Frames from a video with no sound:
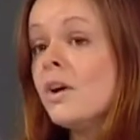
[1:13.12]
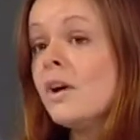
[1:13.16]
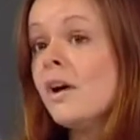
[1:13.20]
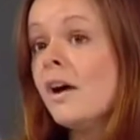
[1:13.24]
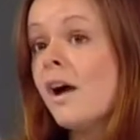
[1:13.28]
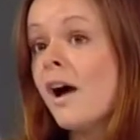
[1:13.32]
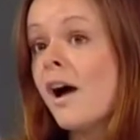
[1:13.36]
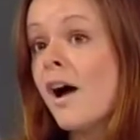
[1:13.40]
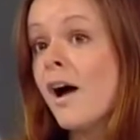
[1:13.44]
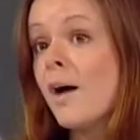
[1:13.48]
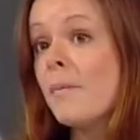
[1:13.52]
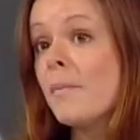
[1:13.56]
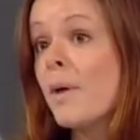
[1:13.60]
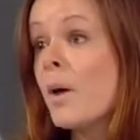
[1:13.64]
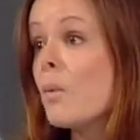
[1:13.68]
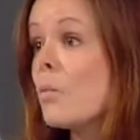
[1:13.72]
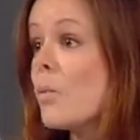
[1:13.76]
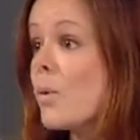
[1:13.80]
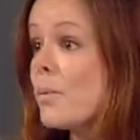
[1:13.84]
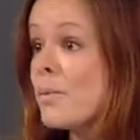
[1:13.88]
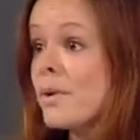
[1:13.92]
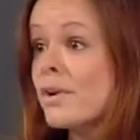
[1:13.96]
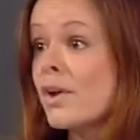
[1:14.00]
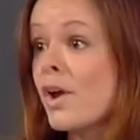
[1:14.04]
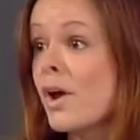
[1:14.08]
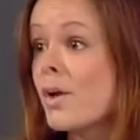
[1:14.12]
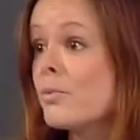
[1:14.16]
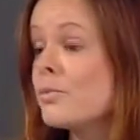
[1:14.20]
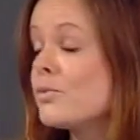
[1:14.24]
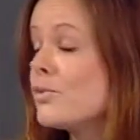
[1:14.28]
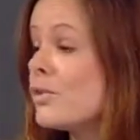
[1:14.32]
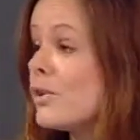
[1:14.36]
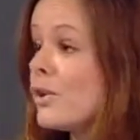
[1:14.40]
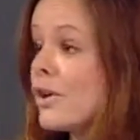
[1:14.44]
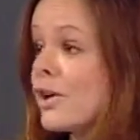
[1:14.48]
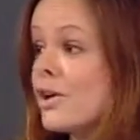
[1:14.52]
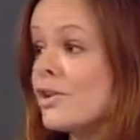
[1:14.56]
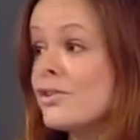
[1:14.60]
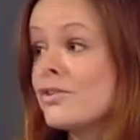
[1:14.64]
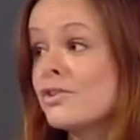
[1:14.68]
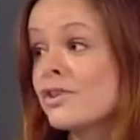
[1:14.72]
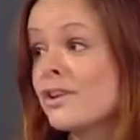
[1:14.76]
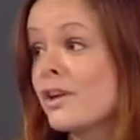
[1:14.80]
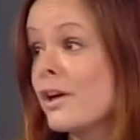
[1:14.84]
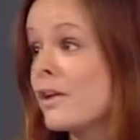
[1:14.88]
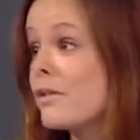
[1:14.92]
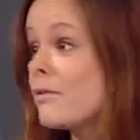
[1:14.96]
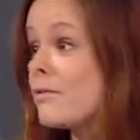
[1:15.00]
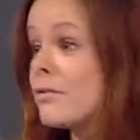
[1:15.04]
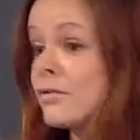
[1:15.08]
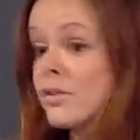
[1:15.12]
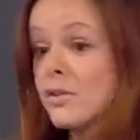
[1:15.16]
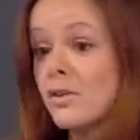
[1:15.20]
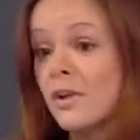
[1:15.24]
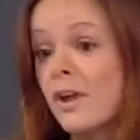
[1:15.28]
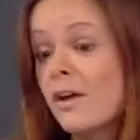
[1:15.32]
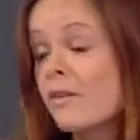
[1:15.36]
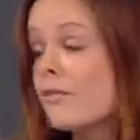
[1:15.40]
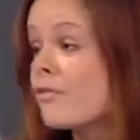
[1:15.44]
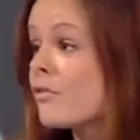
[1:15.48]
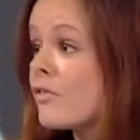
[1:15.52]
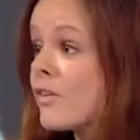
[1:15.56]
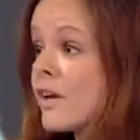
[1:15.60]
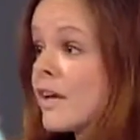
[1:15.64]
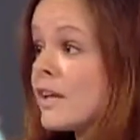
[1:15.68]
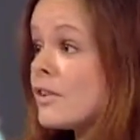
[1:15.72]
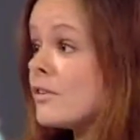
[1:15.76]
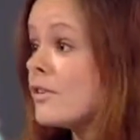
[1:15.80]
and women come to learn to get fit,